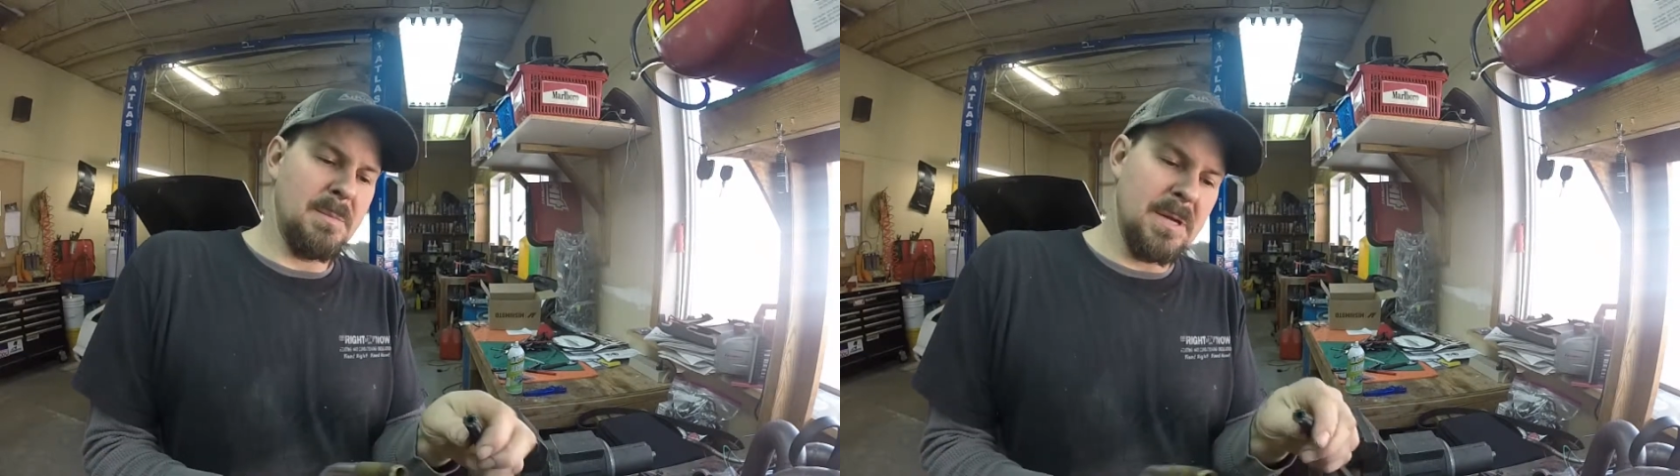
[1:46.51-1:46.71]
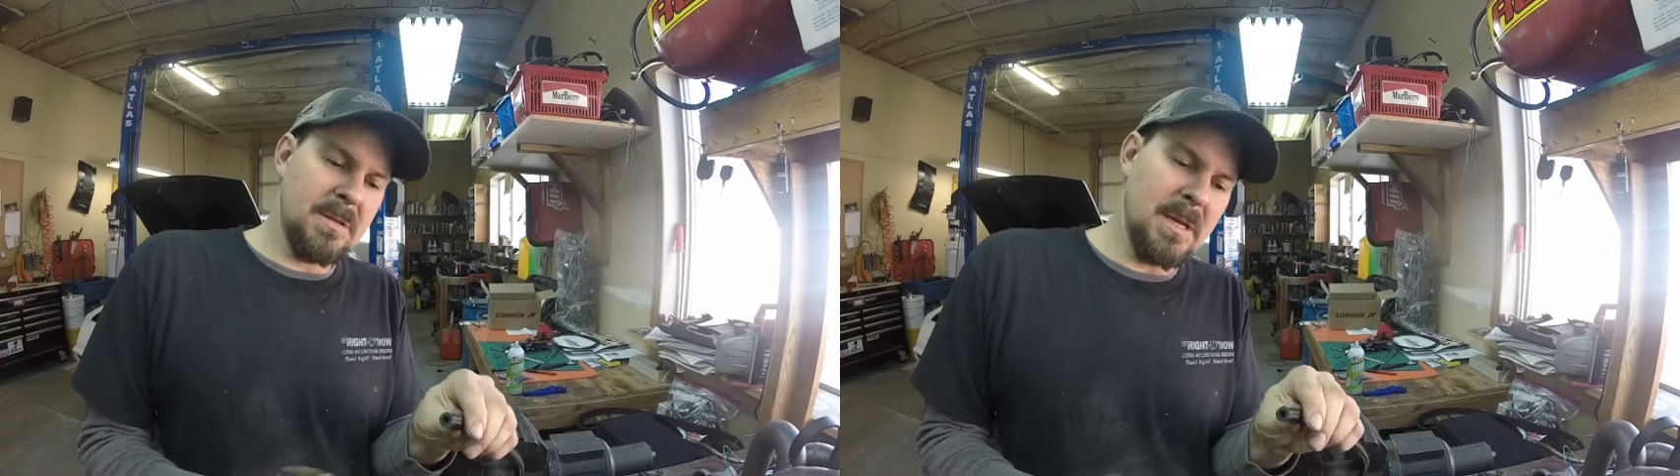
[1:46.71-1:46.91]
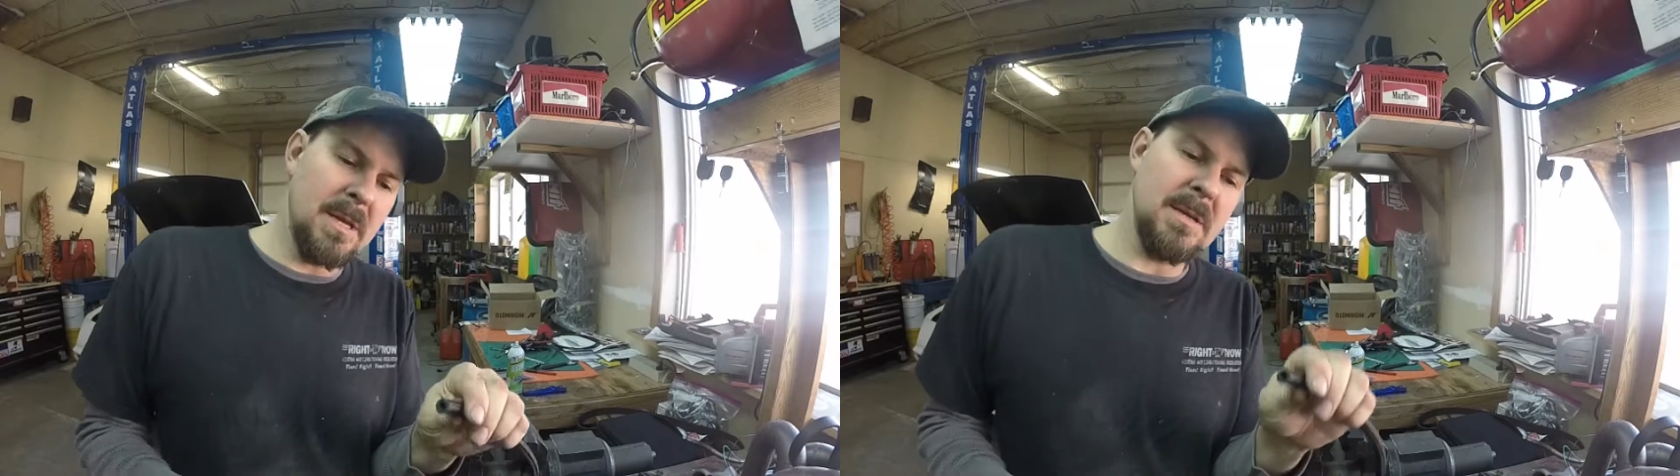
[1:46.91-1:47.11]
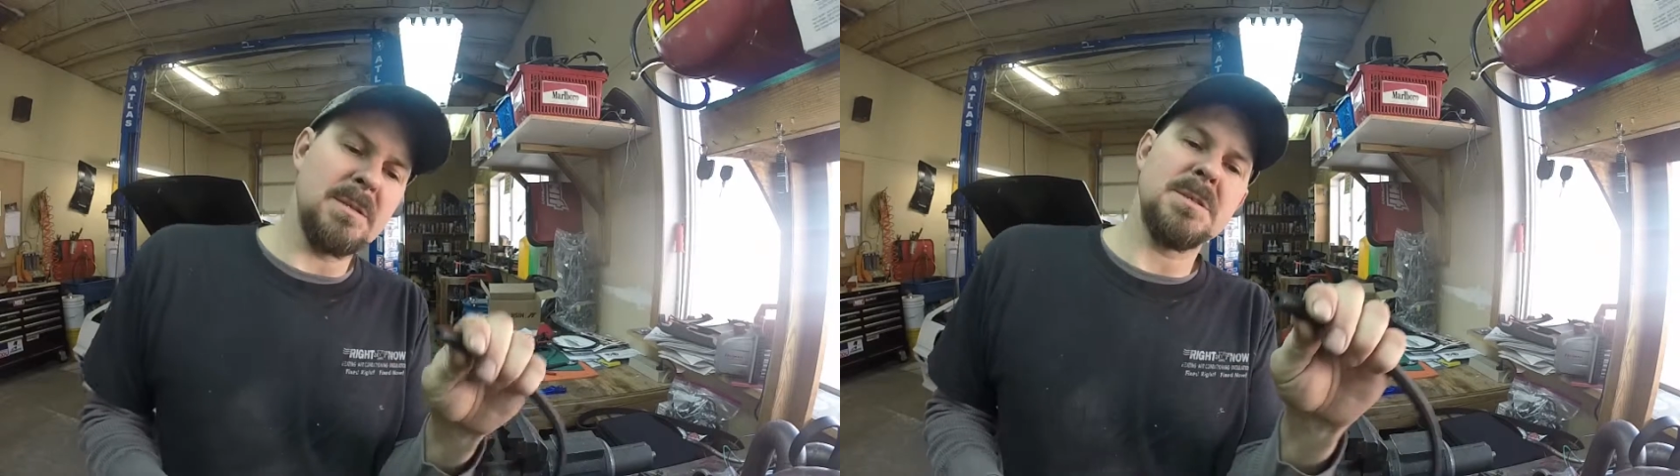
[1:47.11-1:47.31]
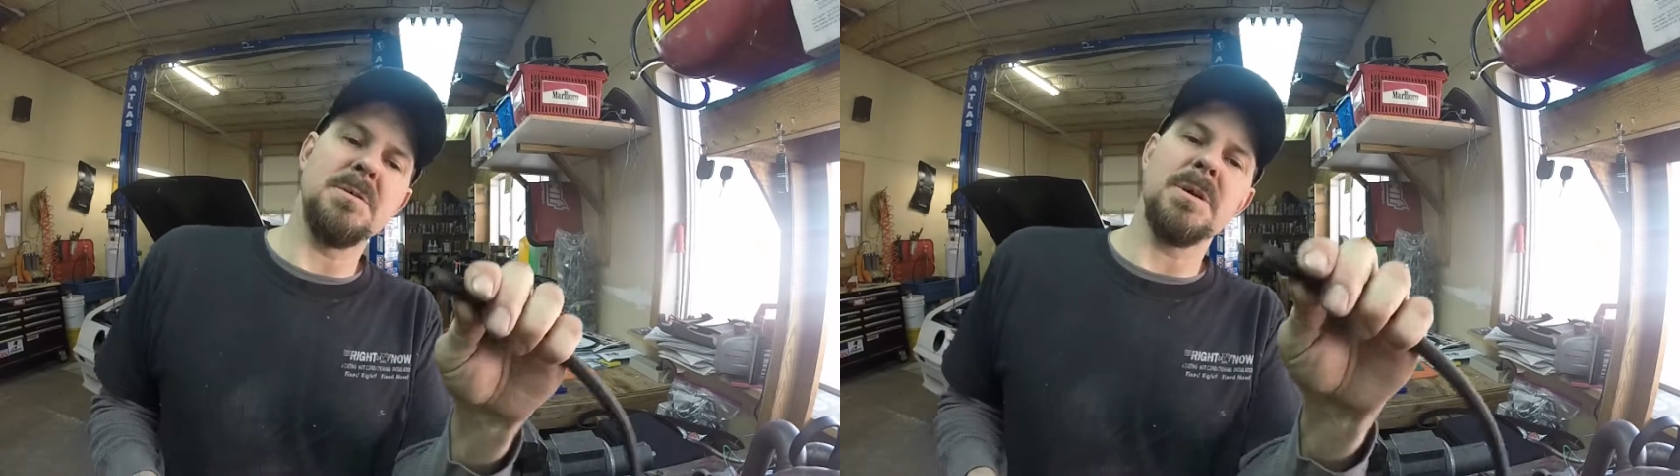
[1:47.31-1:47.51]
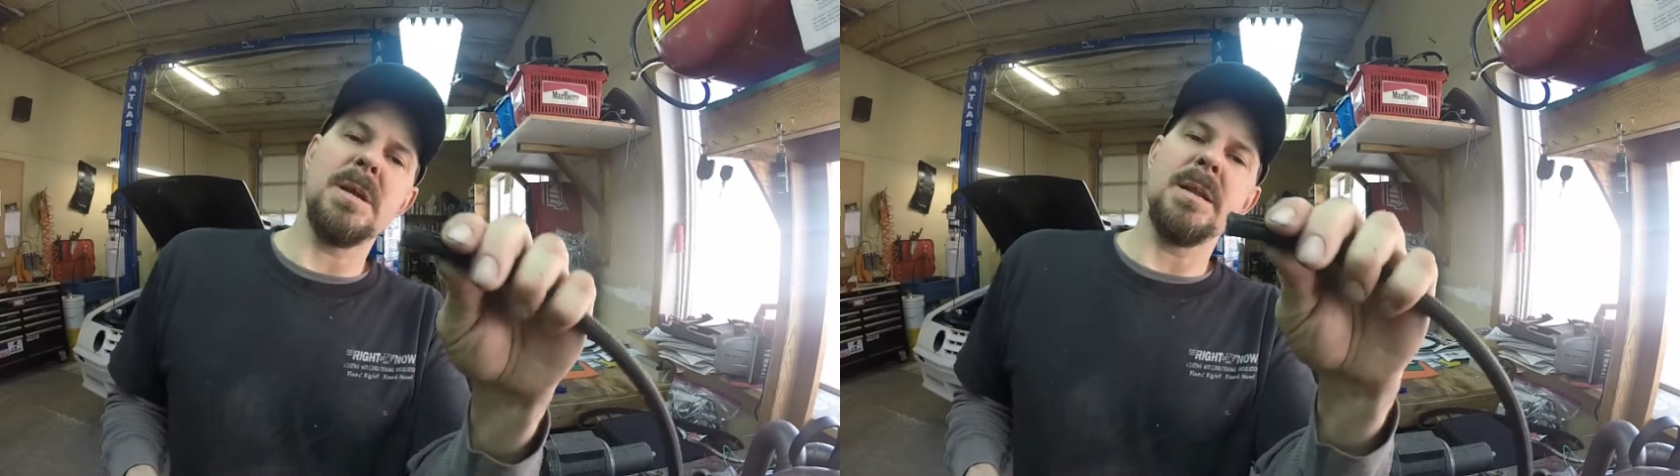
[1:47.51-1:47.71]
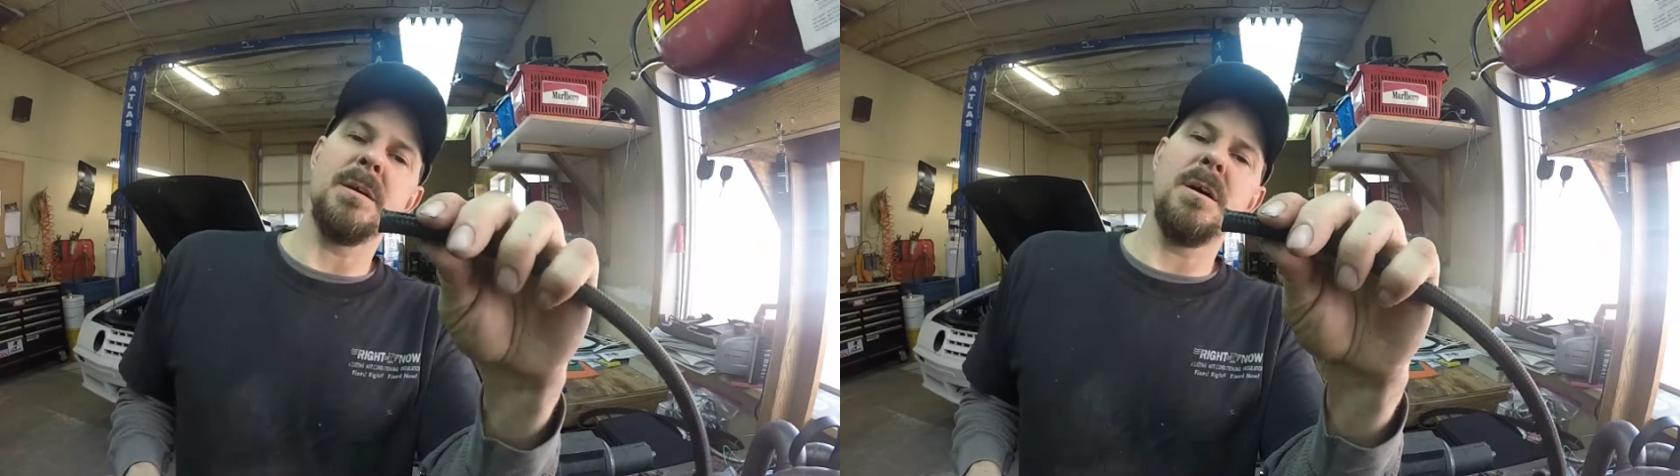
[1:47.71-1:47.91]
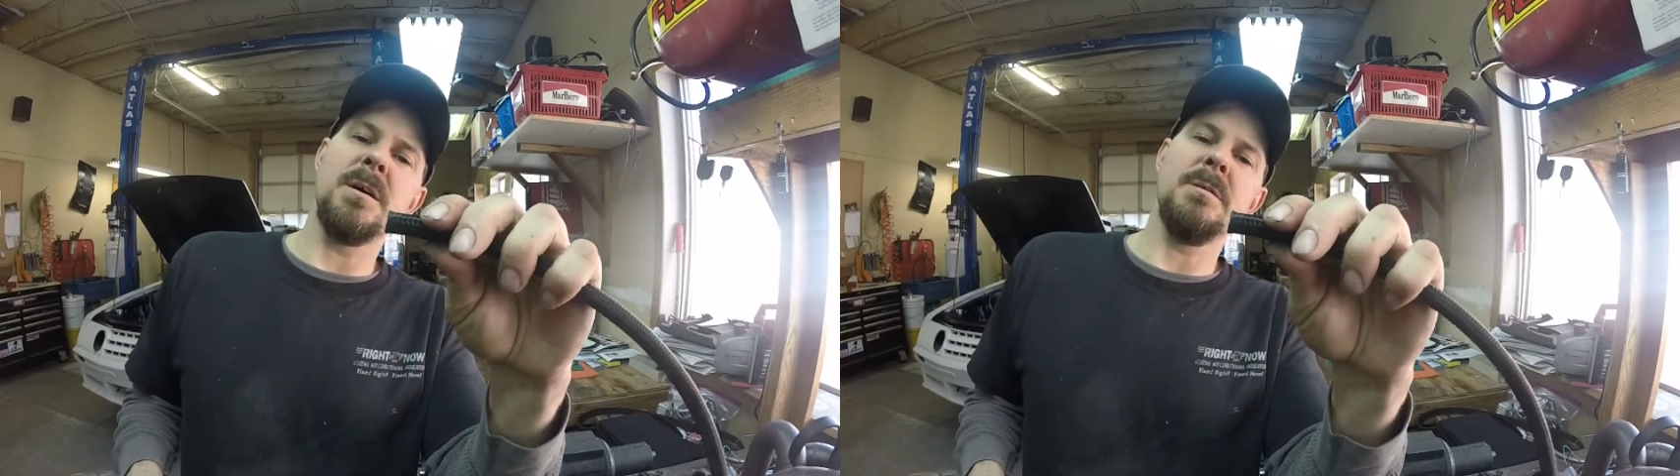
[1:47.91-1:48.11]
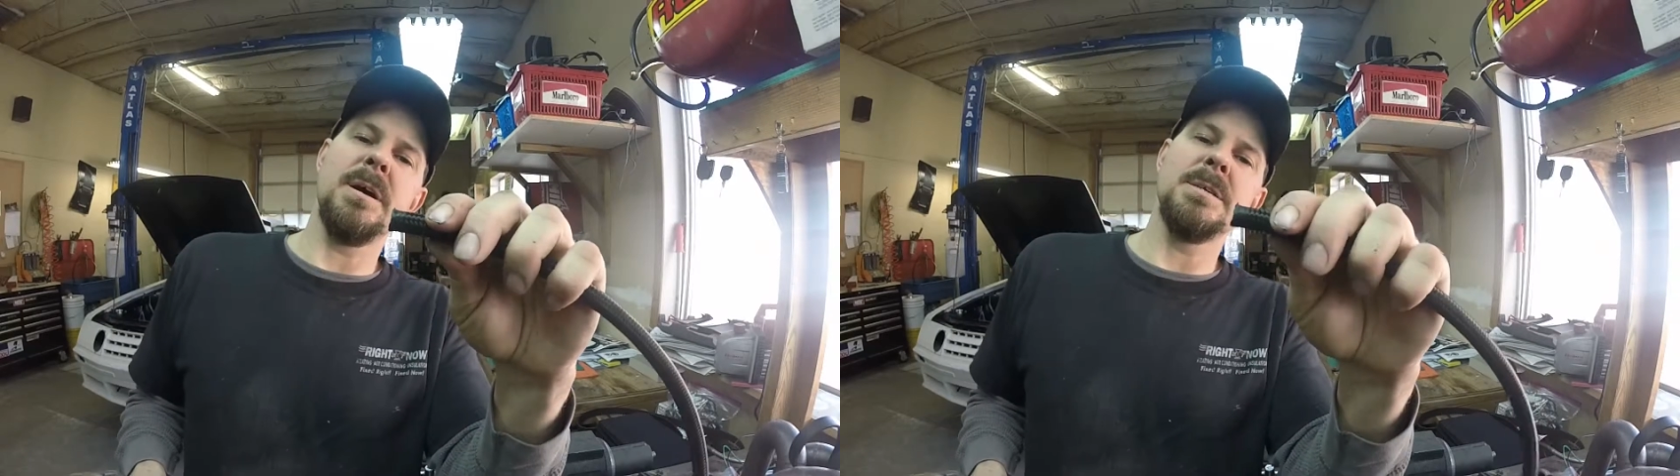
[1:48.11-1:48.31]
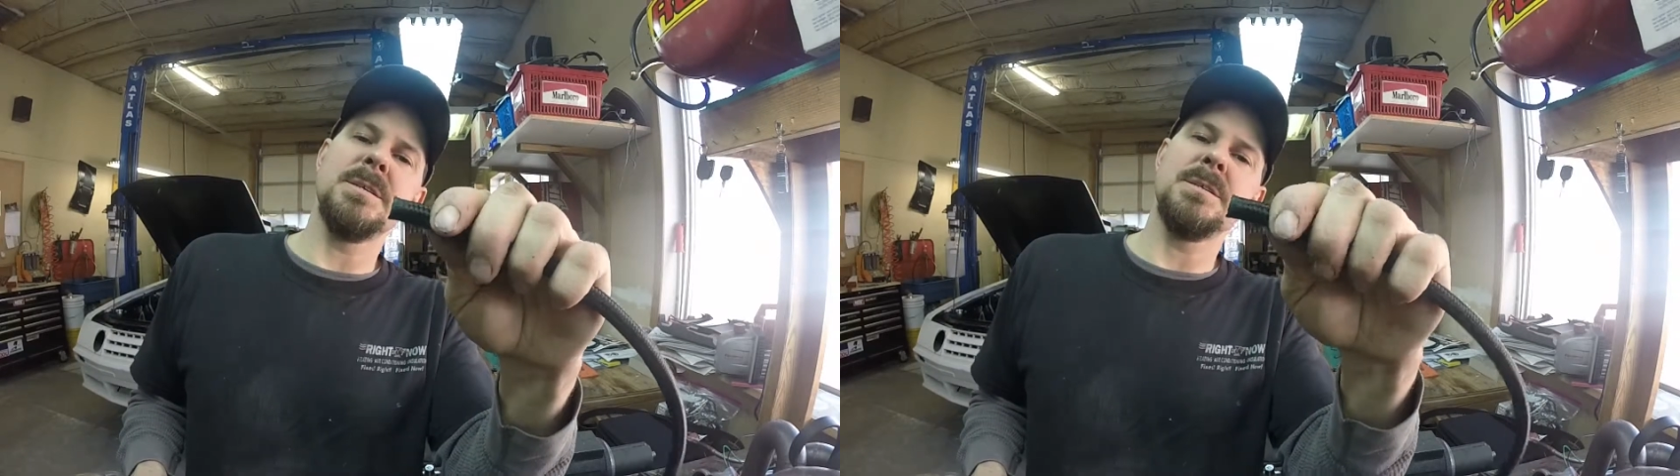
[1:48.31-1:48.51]
melt the end so it kind of
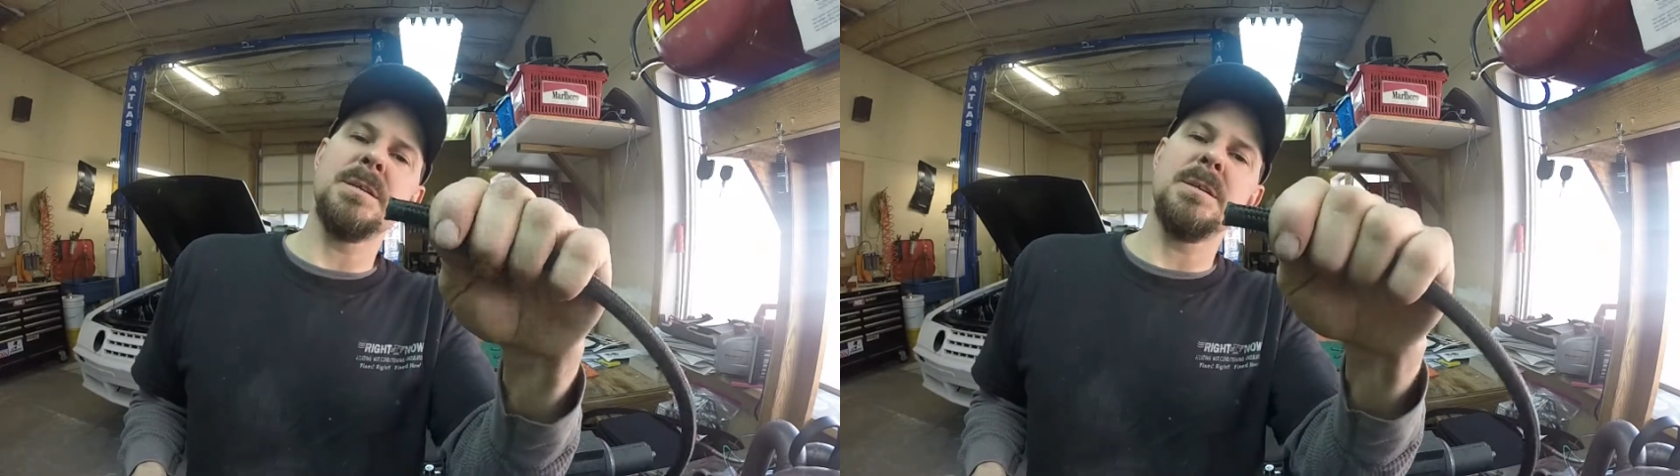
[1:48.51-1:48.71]
cauterizes